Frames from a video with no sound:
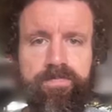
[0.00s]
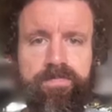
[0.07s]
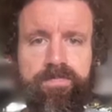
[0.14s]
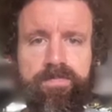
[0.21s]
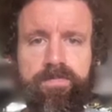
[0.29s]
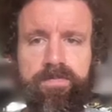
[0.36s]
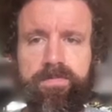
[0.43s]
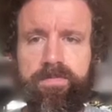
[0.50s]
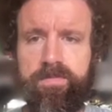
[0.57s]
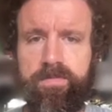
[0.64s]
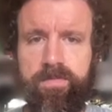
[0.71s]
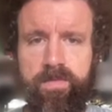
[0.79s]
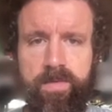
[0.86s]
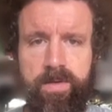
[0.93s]

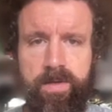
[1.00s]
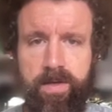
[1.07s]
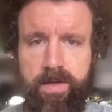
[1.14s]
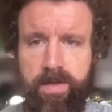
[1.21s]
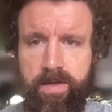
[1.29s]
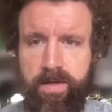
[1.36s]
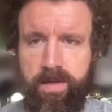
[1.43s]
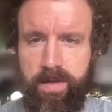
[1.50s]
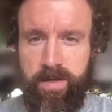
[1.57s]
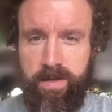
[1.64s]
Nobody speaks.